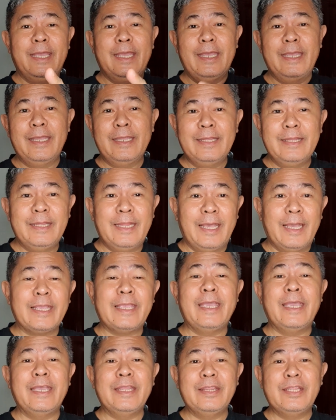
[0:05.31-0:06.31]
and
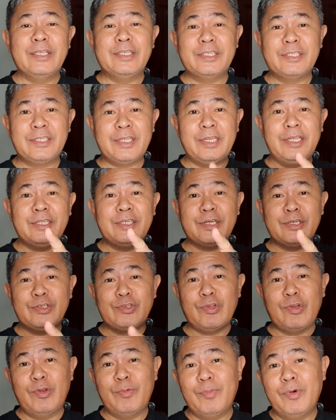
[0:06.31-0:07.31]
again this is Richard
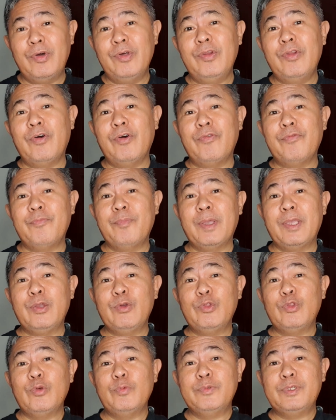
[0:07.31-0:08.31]
Solomon of my
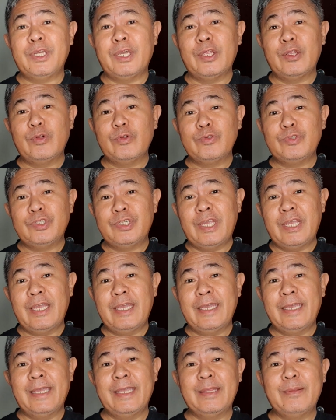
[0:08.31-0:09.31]
YouTube channel
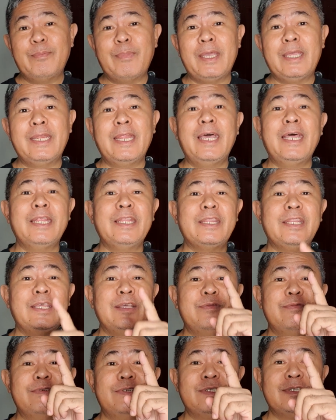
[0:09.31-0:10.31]
Chat and My
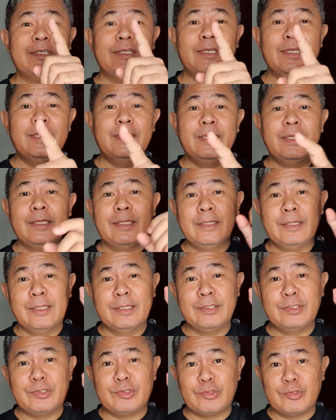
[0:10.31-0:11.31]
Narratives, the
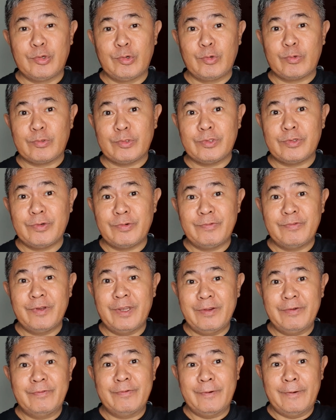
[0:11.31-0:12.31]
Stroke
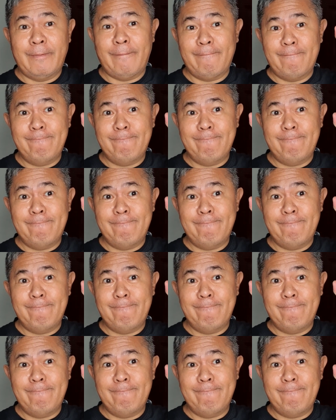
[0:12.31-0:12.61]
Survivor.